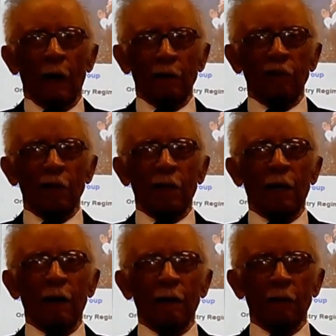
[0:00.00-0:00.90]
I think
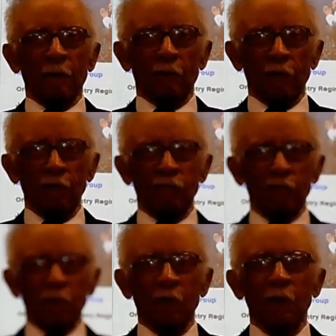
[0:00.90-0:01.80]
I
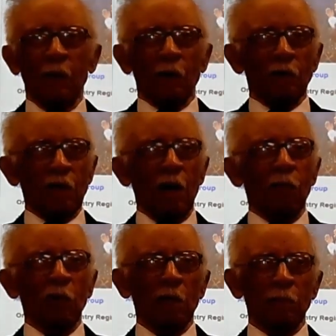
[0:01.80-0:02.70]
gracefully, because
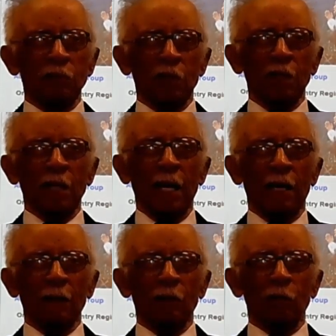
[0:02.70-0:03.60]
I went up to the
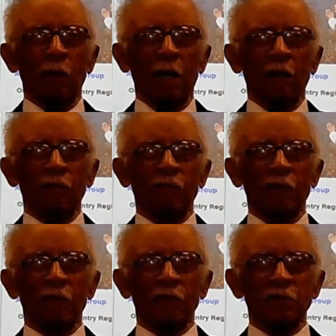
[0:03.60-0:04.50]
Yalu, my
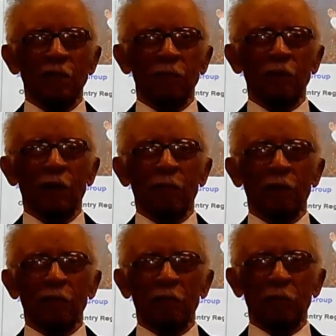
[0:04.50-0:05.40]
outfit was up there,
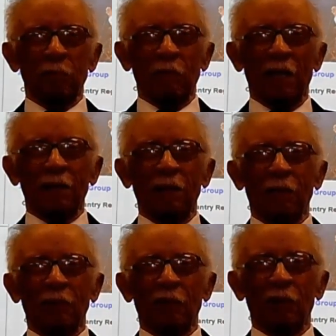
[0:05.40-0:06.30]
but my
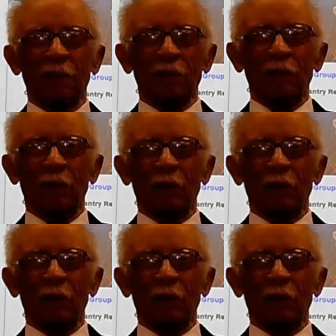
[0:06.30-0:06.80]
company wasn't